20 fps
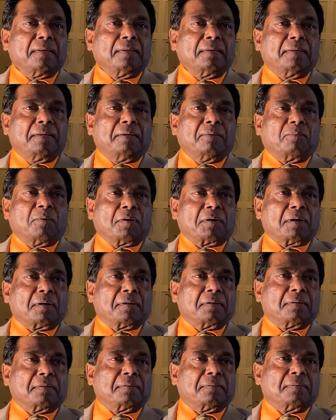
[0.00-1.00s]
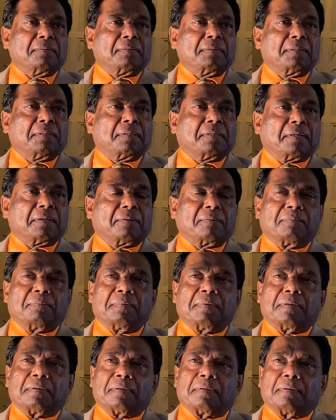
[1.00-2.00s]
He wanted to
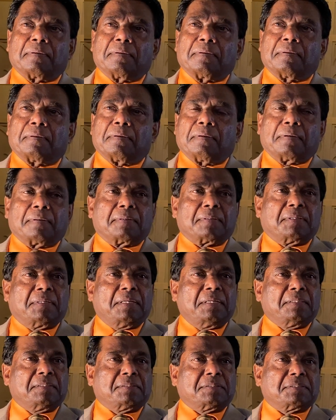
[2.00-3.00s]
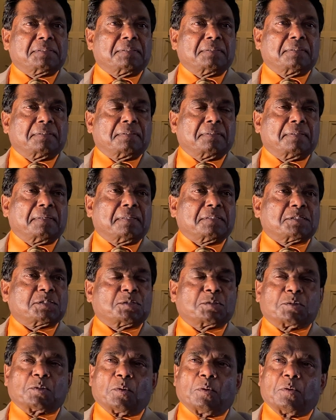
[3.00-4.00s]
give or teach a
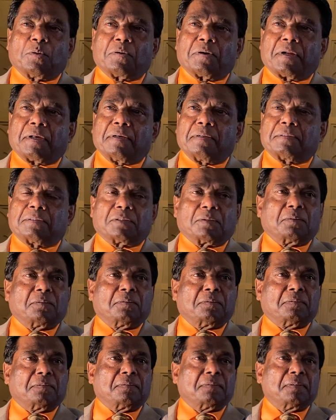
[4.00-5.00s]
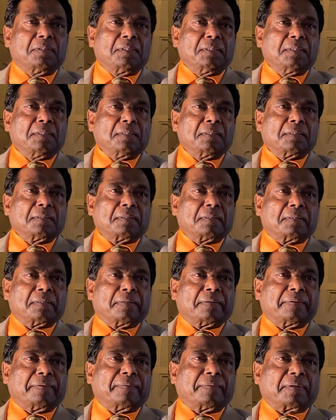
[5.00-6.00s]
story through
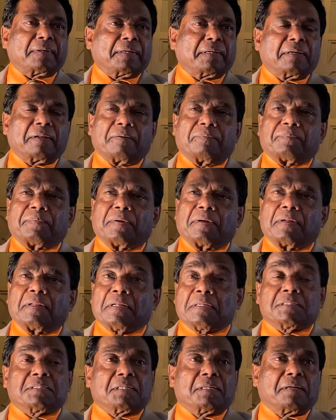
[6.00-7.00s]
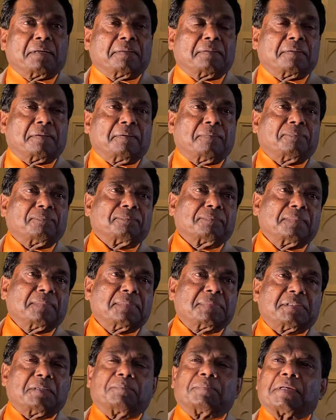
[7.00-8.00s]
uh, kind of an incident,
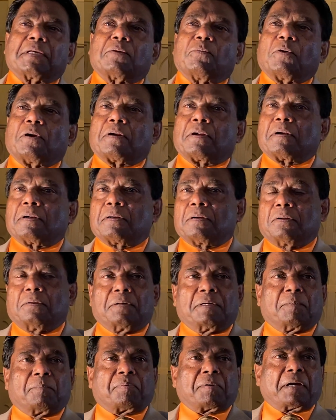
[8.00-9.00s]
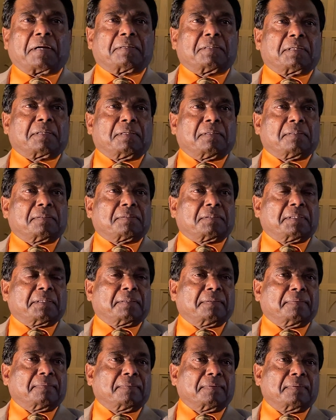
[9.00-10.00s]
something he wanted to do, a practical
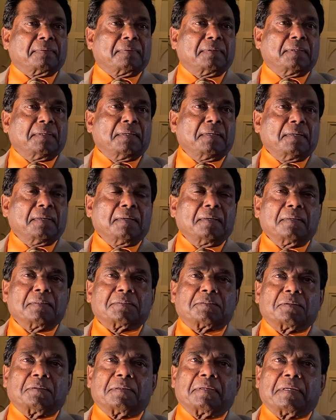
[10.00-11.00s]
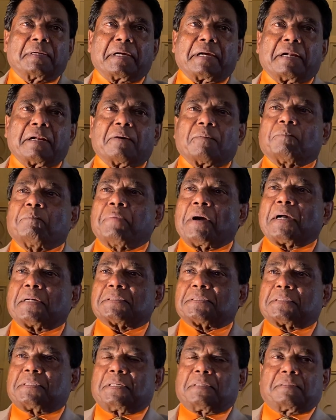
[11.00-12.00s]
thing. So he had a
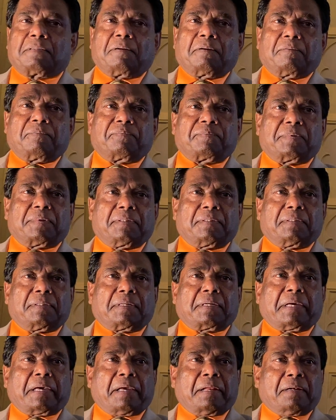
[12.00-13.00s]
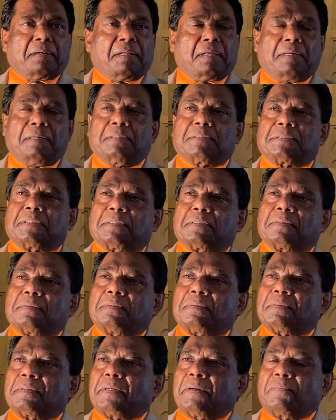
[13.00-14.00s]
basket of uh, candies
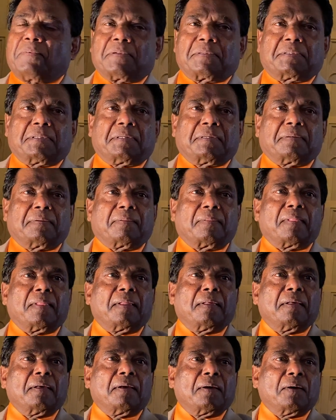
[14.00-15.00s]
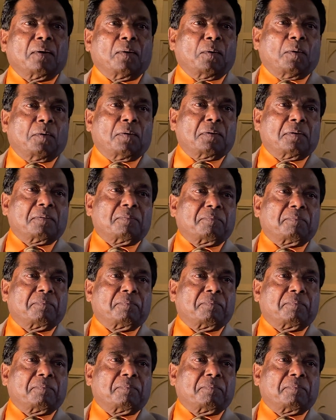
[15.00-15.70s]
and everything, all